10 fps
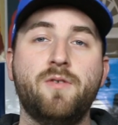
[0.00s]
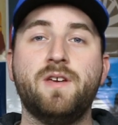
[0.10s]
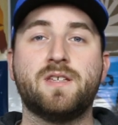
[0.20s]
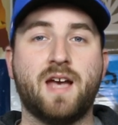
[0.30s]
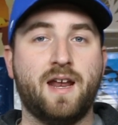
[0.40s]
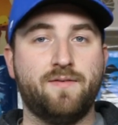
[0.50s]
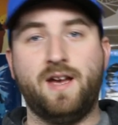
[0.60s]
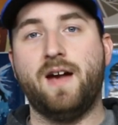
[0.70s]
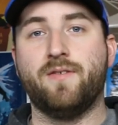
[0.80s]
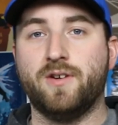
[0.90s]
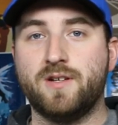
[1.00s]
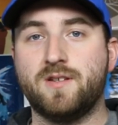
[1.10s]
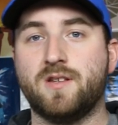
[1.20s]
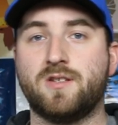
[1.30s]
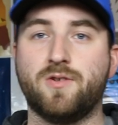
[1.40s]
the movie is kind of
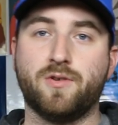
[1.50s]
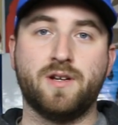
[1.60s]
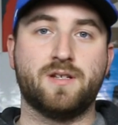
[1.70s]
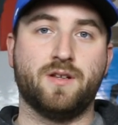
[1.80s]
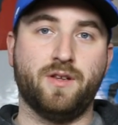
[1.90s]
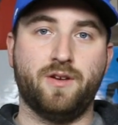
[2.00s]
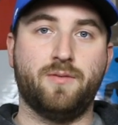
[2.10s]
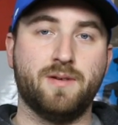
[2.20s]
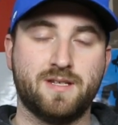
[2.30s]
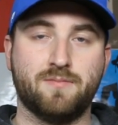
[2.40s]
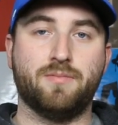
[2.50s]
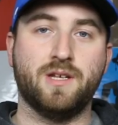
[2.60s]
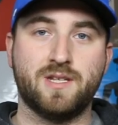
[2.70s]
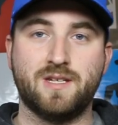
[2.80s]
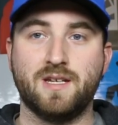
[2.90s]
average. The story is a little bit
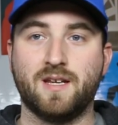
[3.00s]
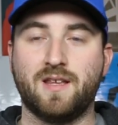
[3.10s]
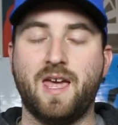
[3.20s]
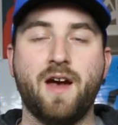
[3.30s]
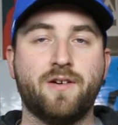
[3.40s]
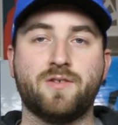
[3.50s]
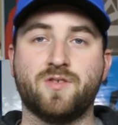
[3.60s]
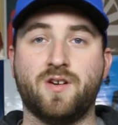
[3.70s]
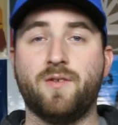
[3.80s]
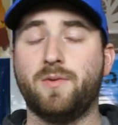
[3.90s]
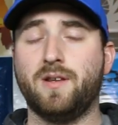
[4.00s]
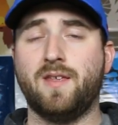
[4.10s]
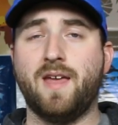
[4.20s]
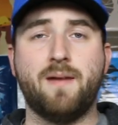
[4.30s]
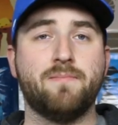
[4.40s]
simplistic. The characters aren't
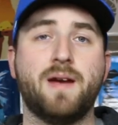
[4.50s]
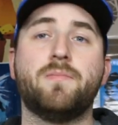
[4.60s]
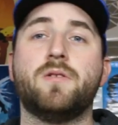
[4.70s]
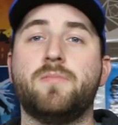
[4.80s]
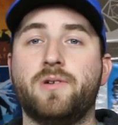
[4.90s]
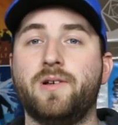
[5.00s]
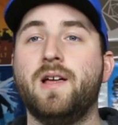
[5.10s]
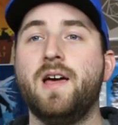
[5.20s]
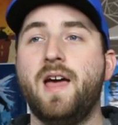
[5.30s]
really that memorable.